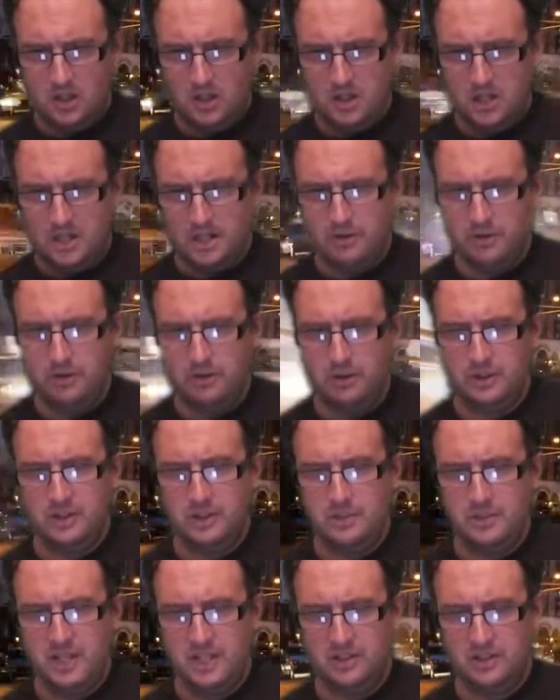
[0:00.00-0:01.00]
I know you're not
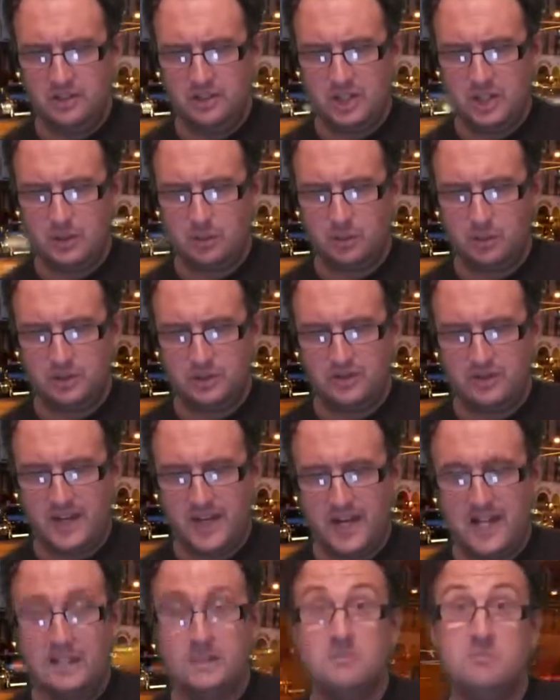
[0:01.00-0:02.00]
a big Star Wars
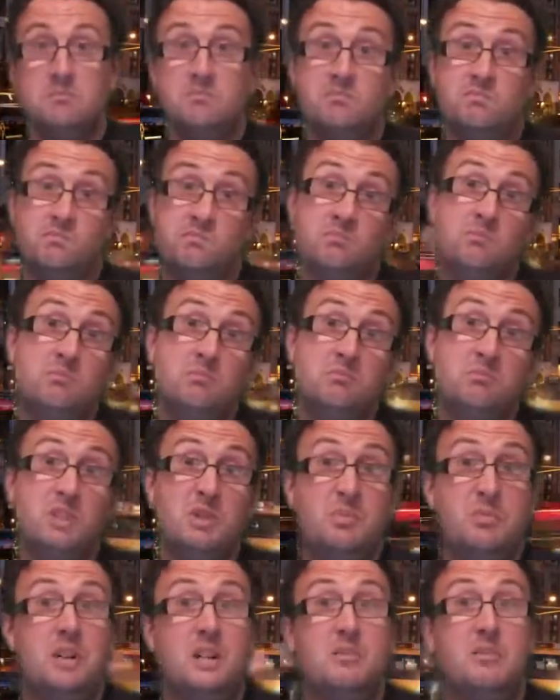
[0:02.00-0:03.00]
fan,
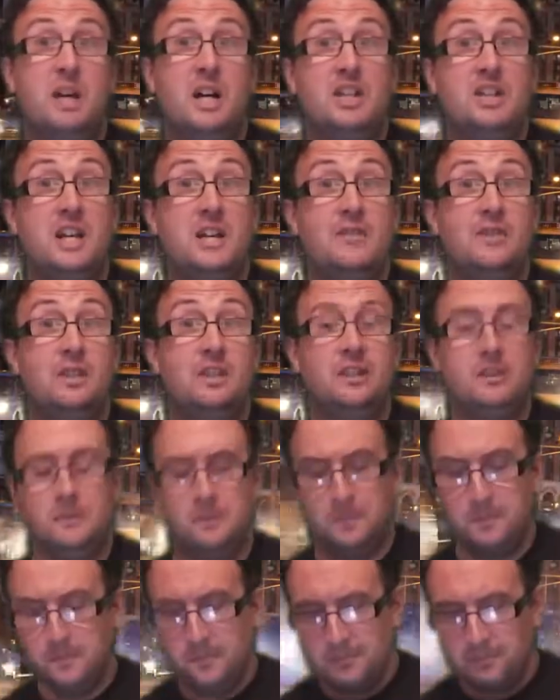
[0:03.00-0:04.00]
that's pretty much evident,
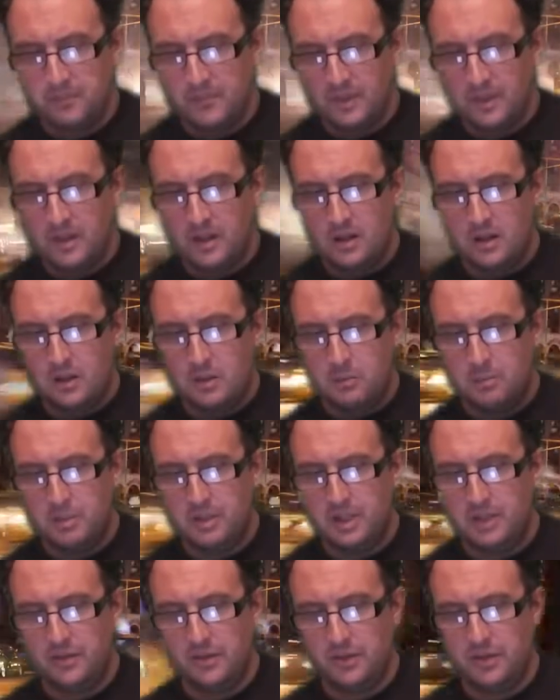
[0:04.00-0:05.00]

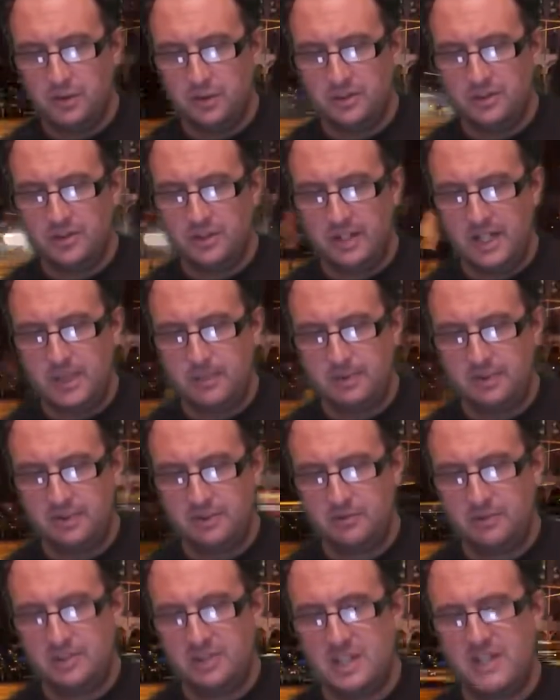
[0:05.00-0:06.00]
but thoughts on
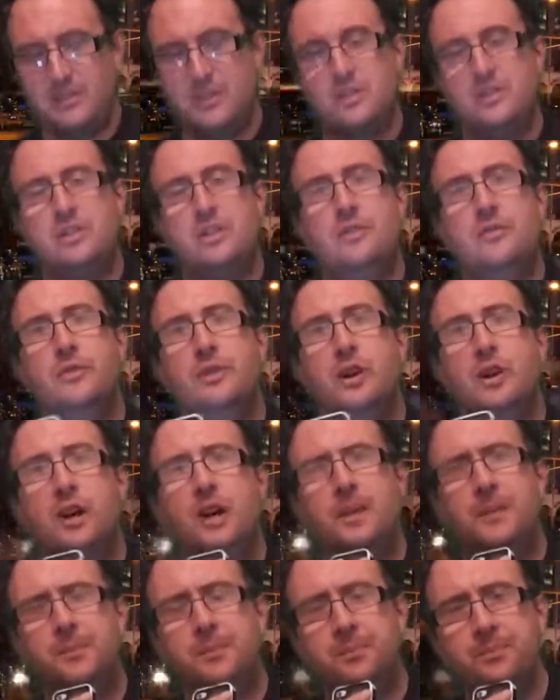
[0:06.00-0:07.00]
episode 7 so
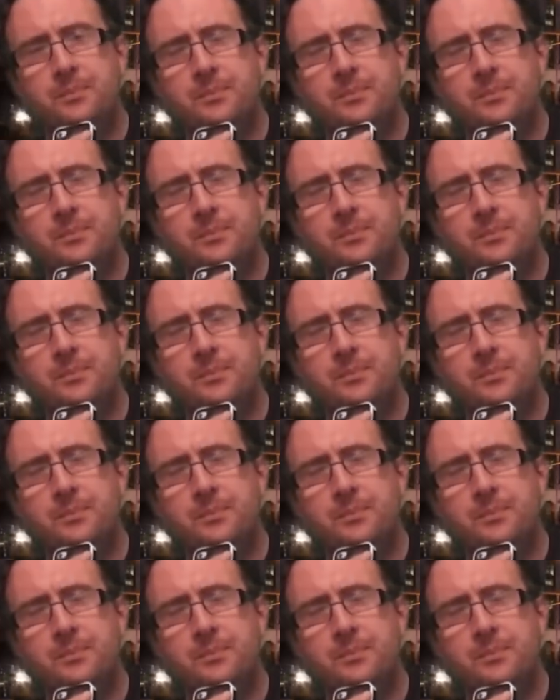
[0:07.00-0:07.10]
far?